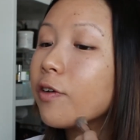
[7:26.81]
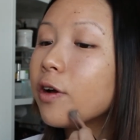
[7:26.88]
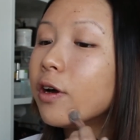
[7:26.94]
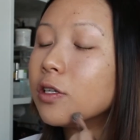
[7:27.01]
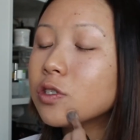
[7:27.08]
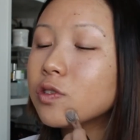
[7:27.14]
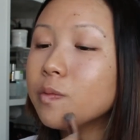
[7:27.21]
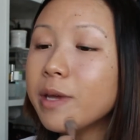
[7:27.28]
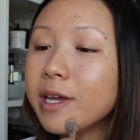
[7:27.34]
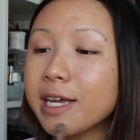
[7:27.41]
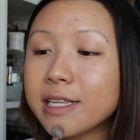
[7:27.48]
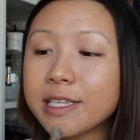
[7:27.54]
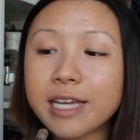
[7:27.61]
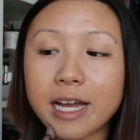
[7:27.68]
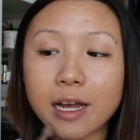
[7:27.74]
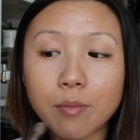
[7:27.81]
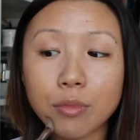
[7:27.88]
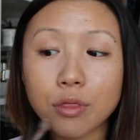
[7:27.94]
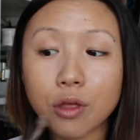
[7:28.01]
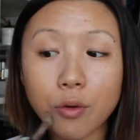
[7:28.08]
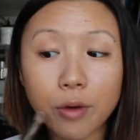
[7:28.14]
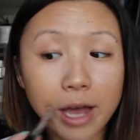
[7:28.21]
forgot to make it damp,
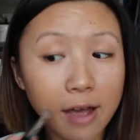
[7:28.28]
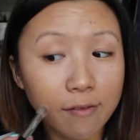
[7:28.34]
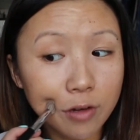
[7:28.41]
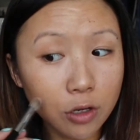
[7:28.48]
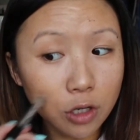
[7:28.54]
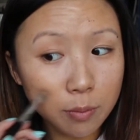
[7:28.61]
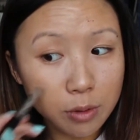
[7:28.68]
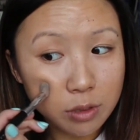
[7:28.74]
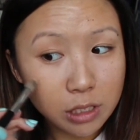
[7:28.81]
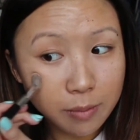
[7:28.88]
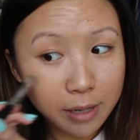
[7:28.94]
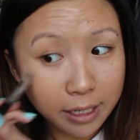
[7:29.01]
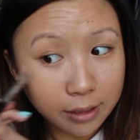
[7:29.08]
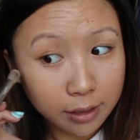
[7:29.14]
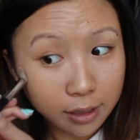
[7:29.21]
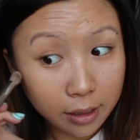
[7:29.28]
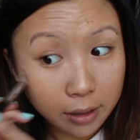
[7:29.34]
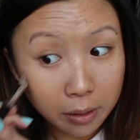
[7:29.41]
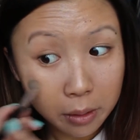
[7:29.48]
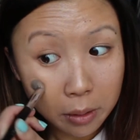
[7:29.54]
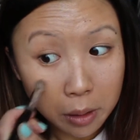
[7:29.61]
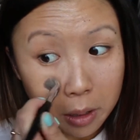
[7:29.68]
so I haven't got a beauty
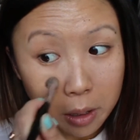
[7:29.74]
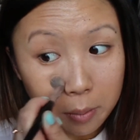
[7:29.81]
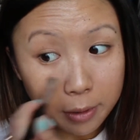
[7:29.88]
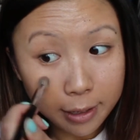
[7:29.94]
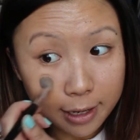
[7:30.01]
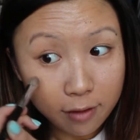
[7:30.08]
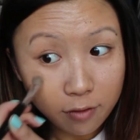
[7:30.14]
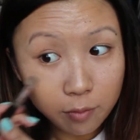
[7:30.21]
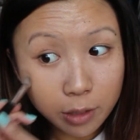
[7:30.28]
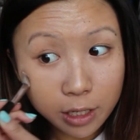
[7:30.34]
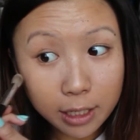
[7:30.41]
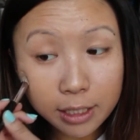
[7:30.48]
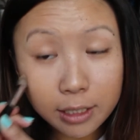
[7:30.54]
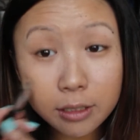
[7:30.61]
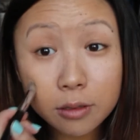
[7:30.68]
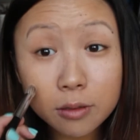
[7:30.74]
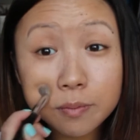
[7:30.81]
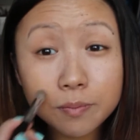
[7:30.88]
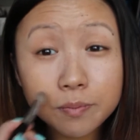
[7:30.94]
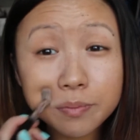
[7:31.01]
blender. But never mind.